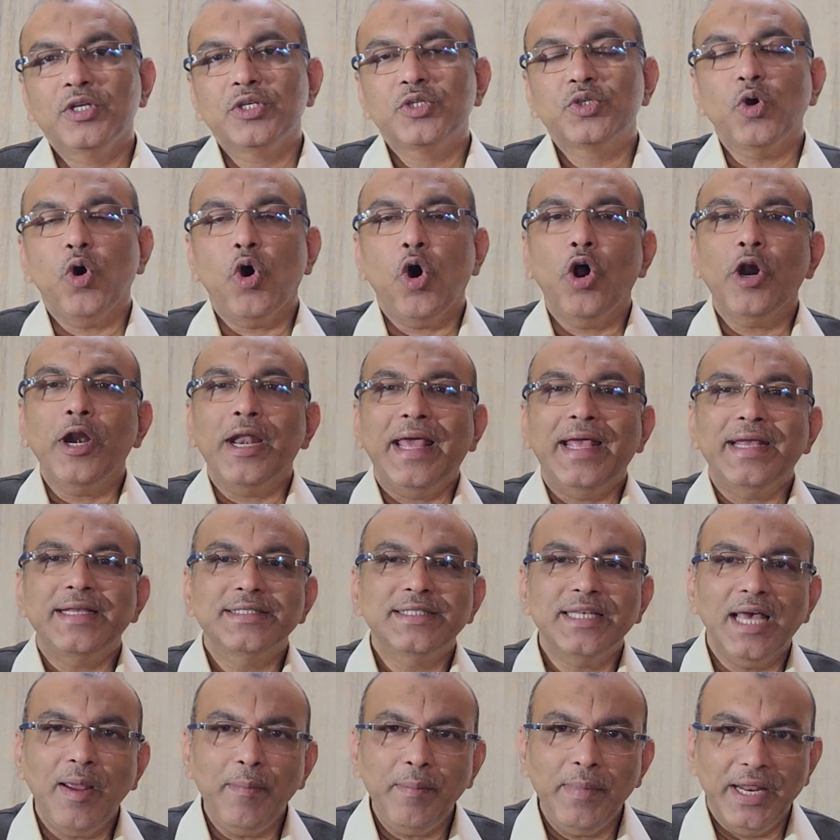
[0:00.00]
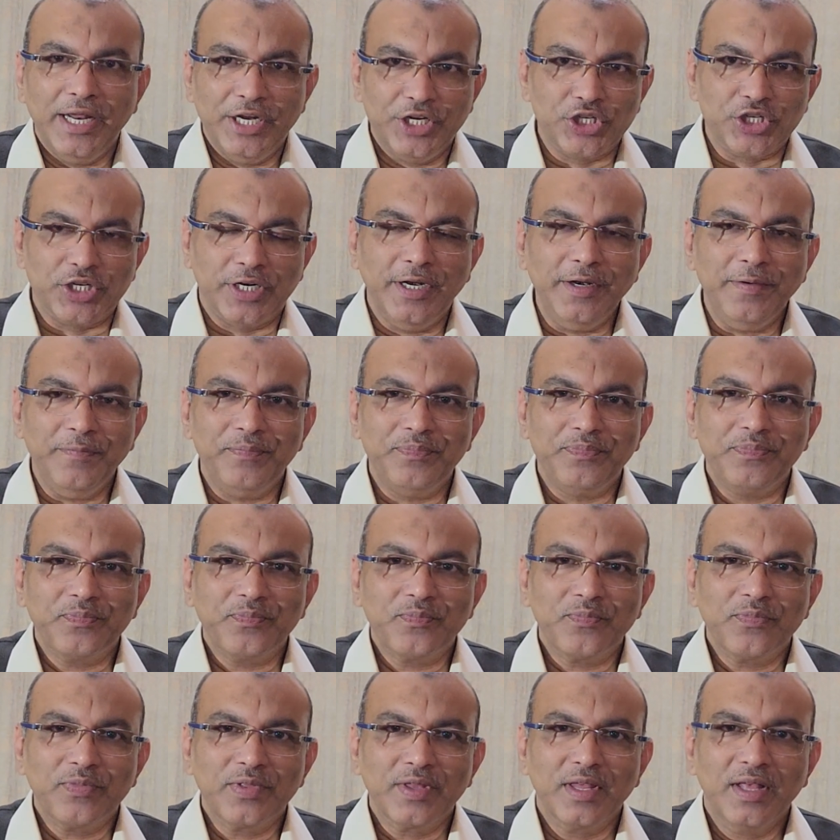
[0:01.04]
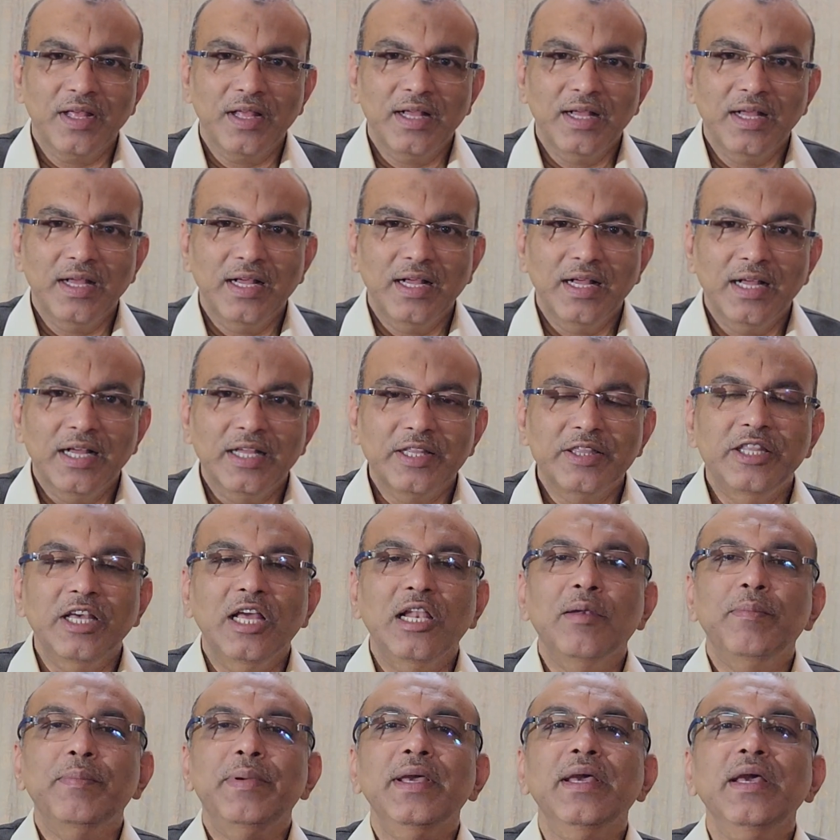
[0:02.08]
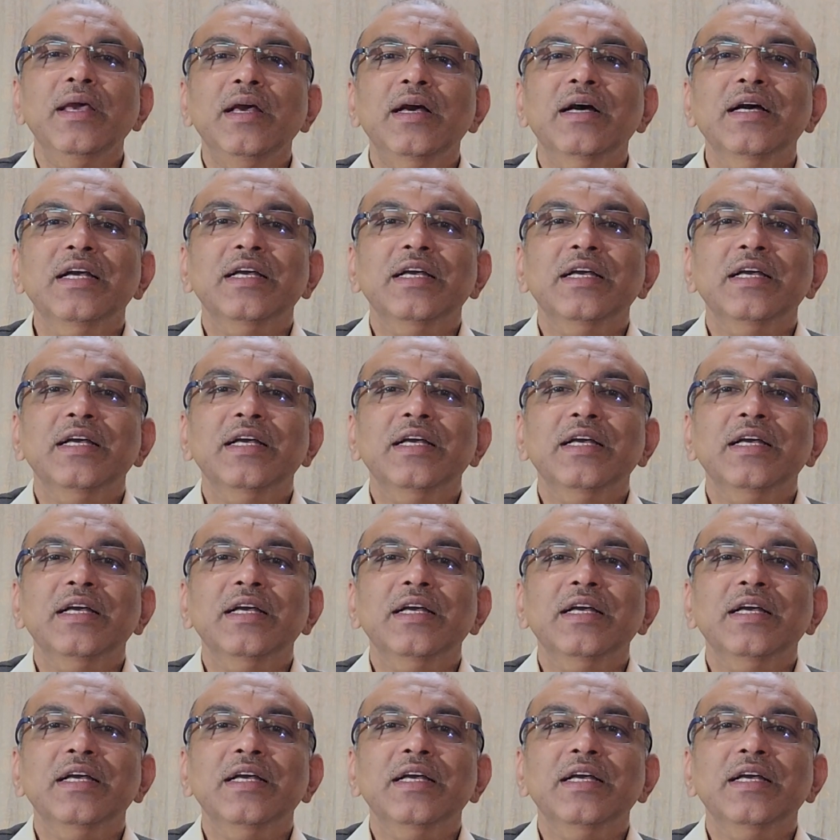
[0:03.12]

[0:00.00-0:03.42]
So on examination, there will be